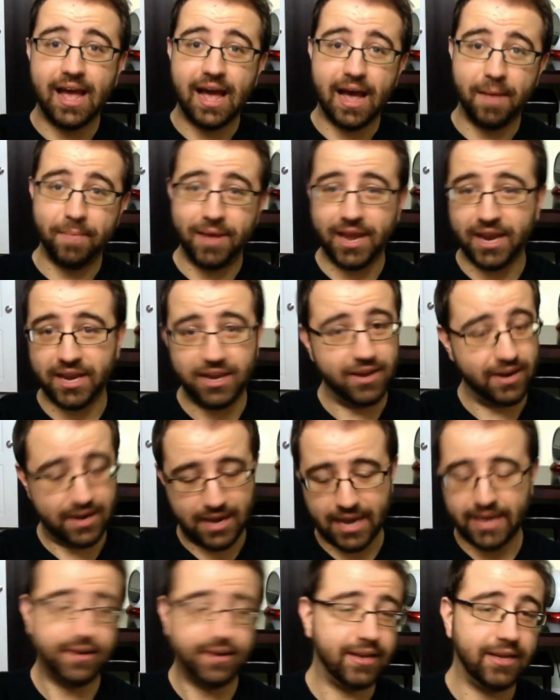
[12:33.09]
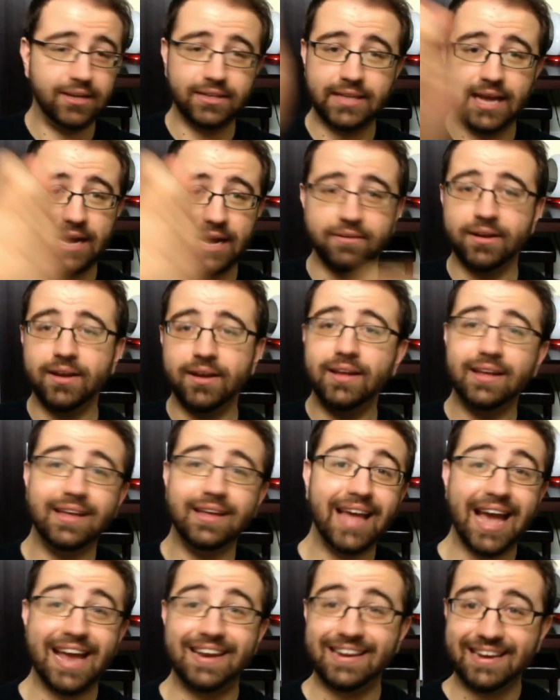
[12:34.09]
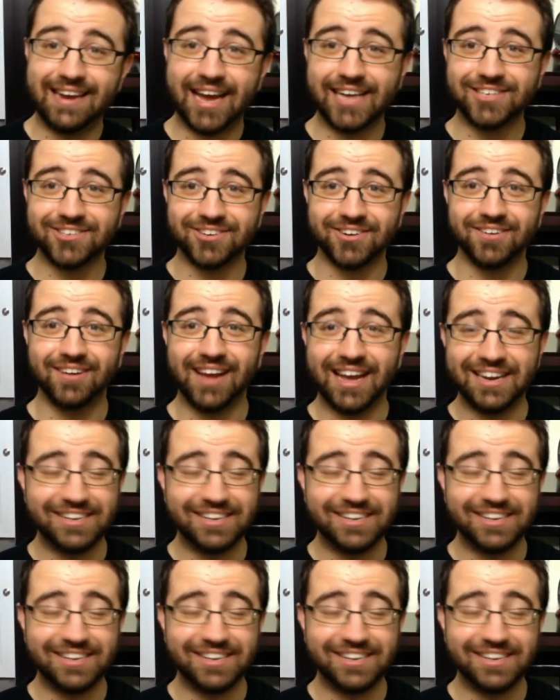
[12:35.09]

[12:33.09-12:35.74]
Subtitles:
I'm making you a knight. Kneel down. And he knights her.